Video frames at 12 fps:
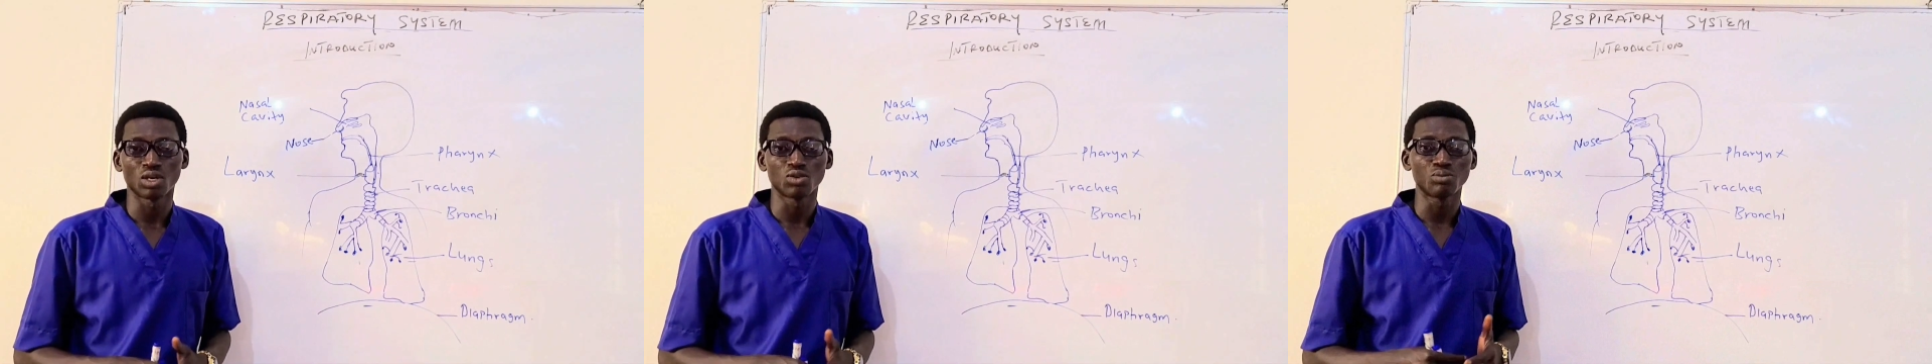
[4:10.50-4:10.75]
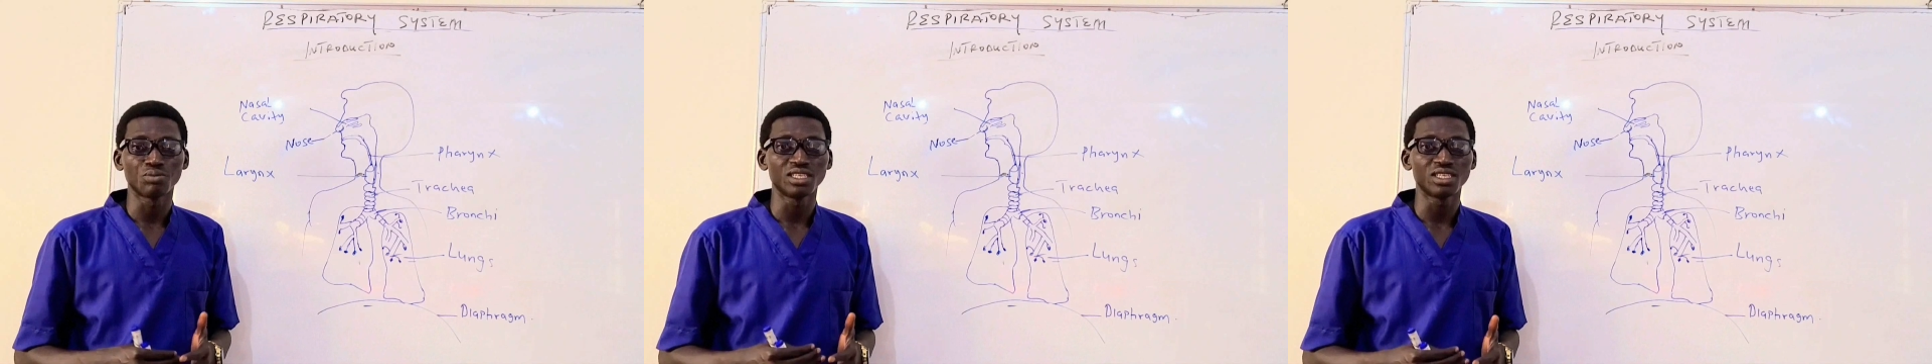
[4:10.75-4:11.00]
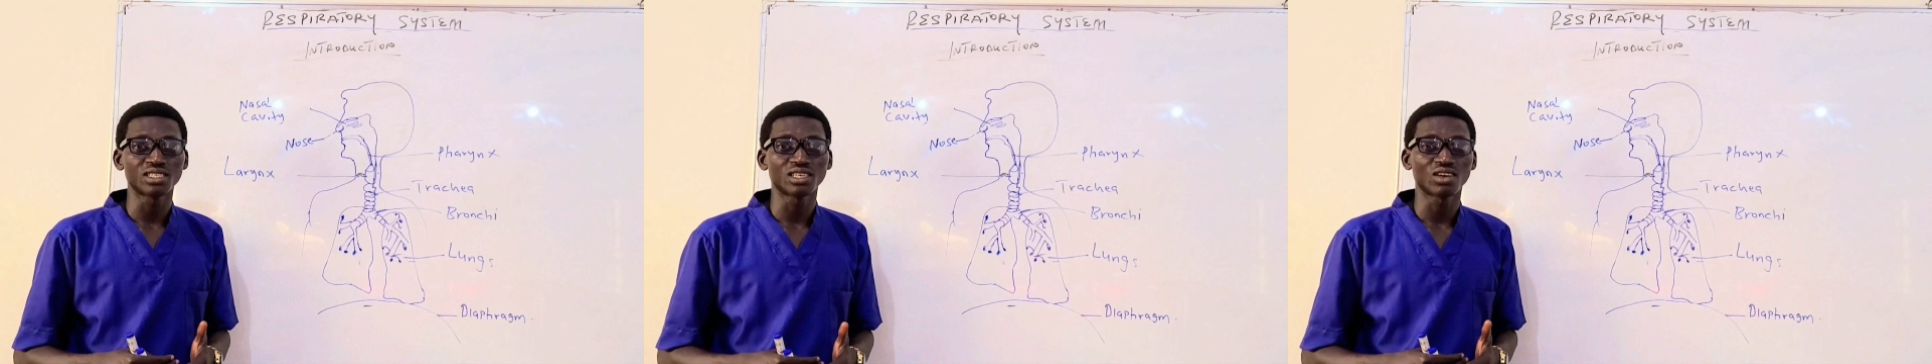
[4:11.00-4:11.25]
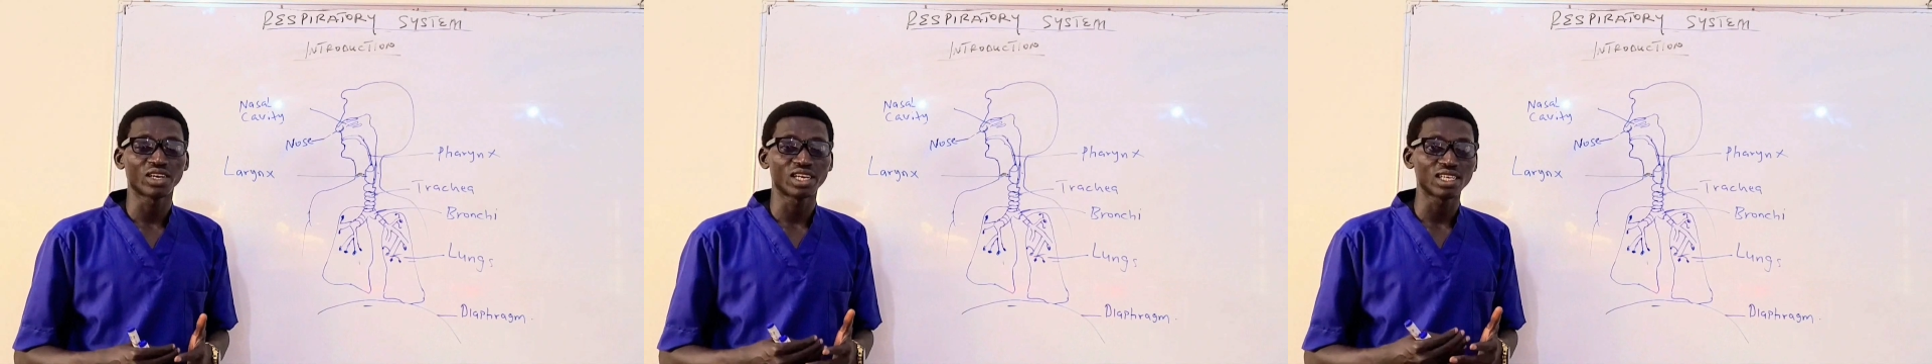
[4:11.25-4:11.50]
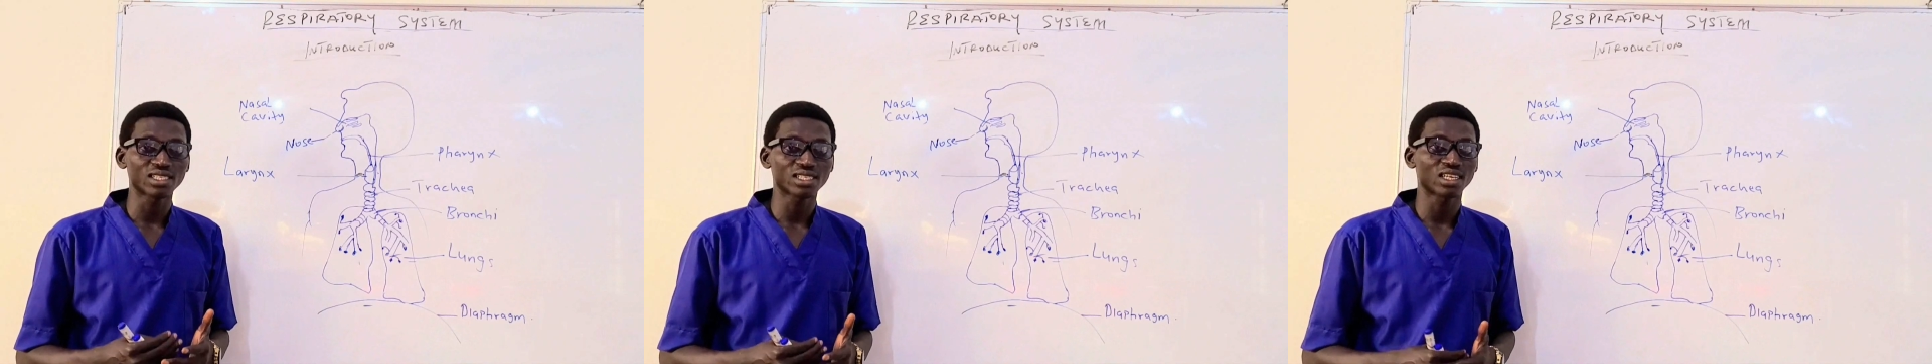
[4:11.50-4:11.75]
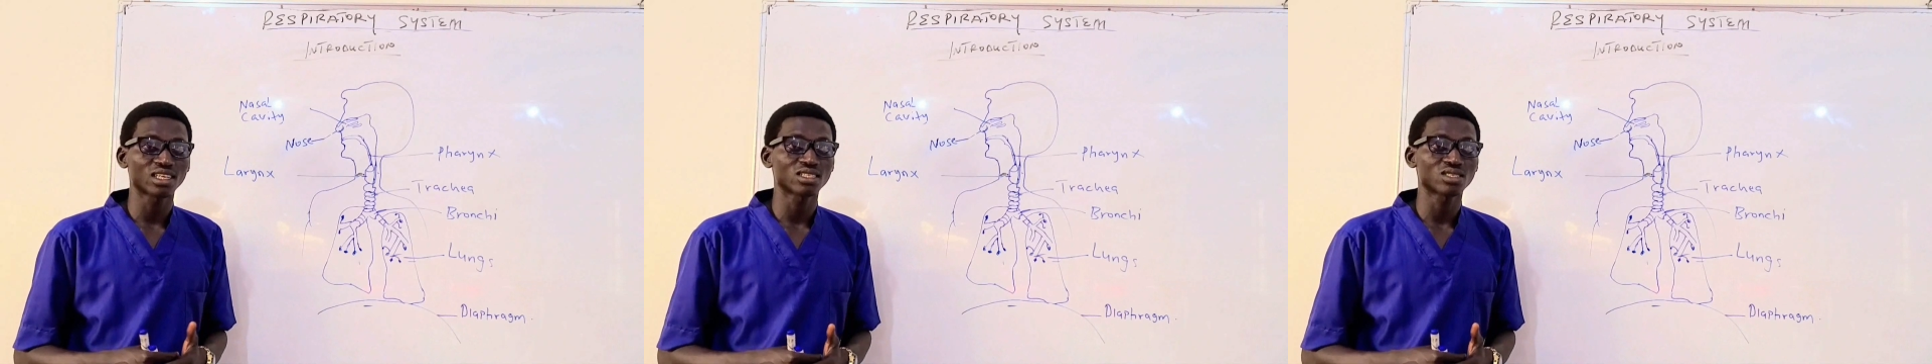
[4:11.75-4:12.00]
When we meet in our
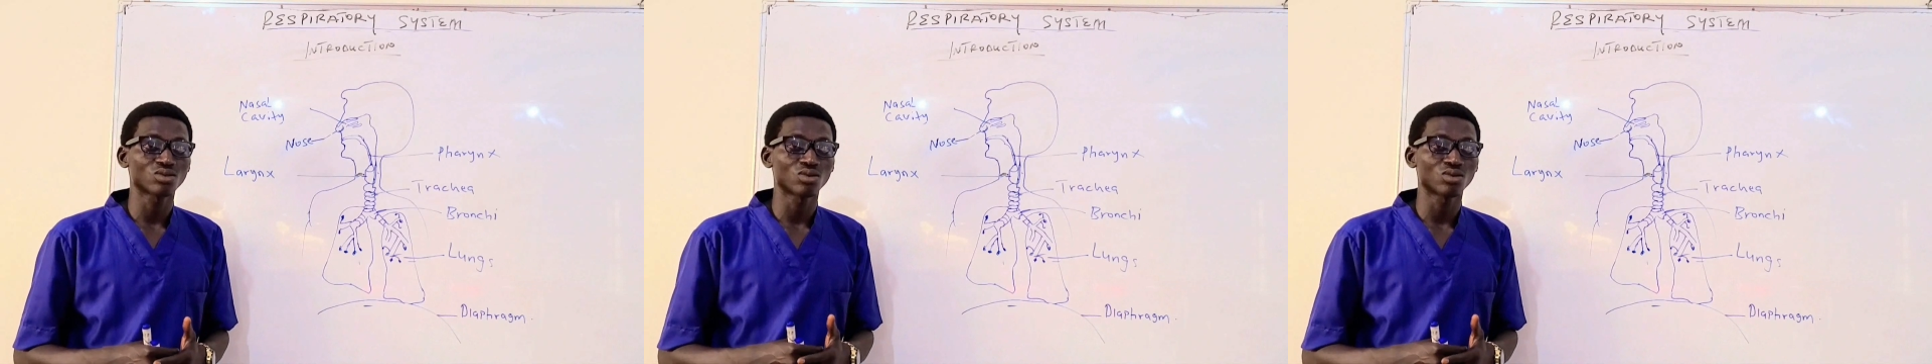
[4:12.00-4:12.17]
next class,